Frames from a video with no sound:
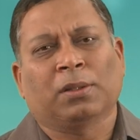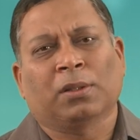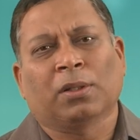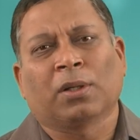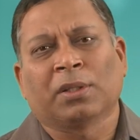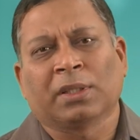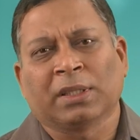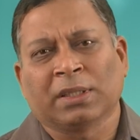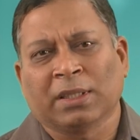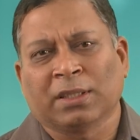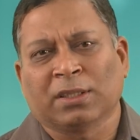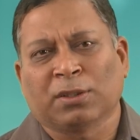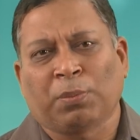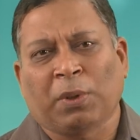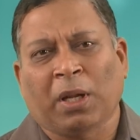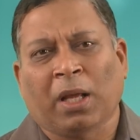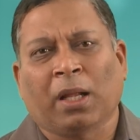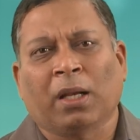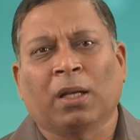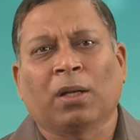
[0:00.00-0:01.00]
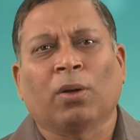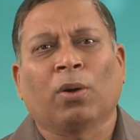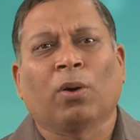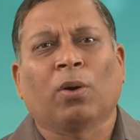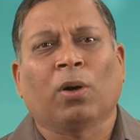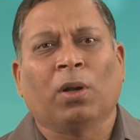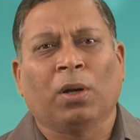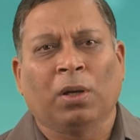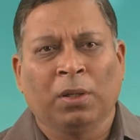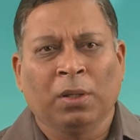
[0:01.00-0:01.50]
contingence plan,
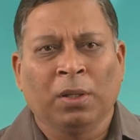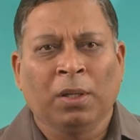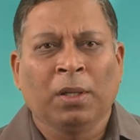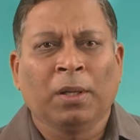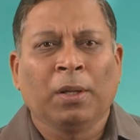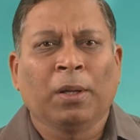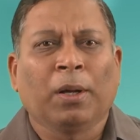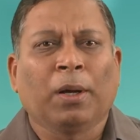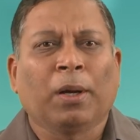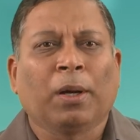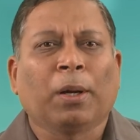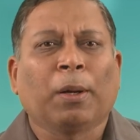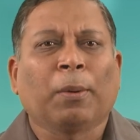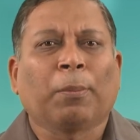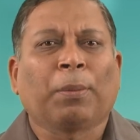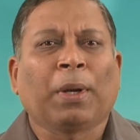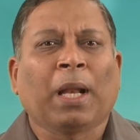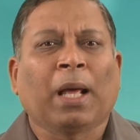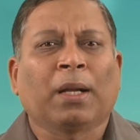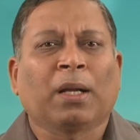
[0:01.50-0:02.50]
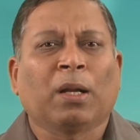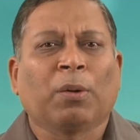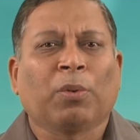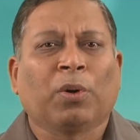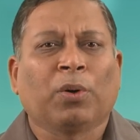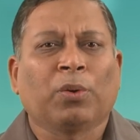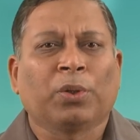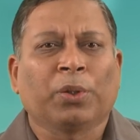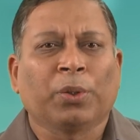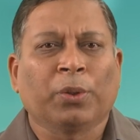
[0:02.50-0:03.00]
or plan
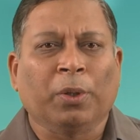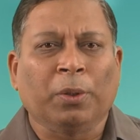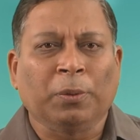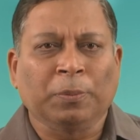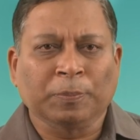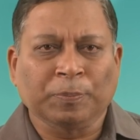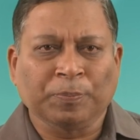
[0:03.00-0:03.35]
about your